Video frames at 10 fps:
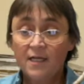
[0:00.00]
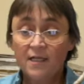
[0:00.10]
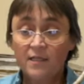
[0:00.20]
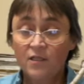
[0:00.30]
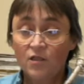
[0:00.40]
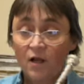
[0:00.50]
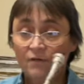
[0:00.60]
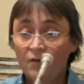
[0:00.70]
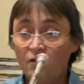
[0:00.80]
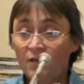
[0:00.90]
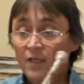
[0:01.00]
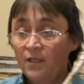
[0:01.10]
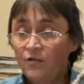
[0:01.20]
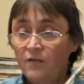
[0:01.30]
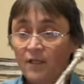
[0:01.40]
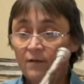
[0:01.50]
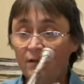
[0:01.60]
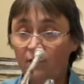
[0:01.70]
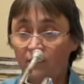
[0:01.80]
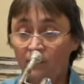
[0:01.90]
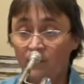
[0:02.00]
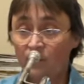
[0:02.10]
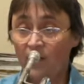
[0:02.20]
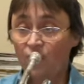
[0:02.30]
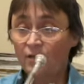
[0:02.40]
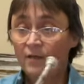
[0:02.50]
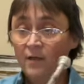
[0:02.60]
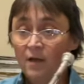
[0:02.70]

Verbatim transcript: a little softer, just to give it a little direction.